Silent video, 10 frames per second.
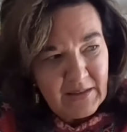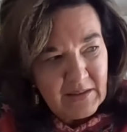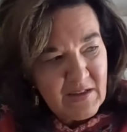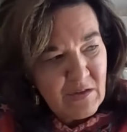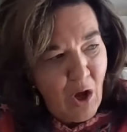
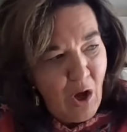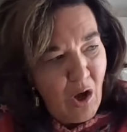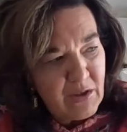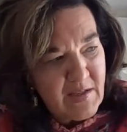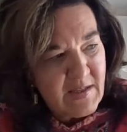It is
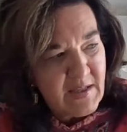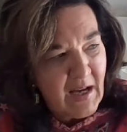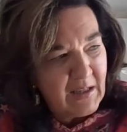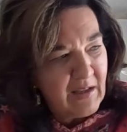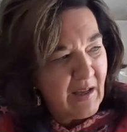not
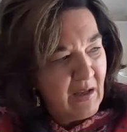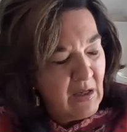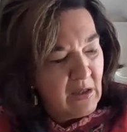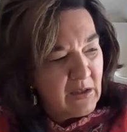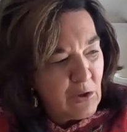necessarily the,
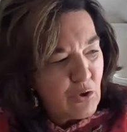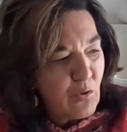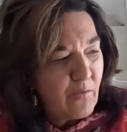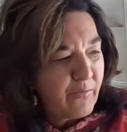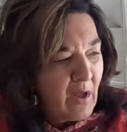the
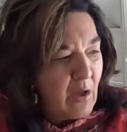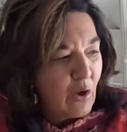issue of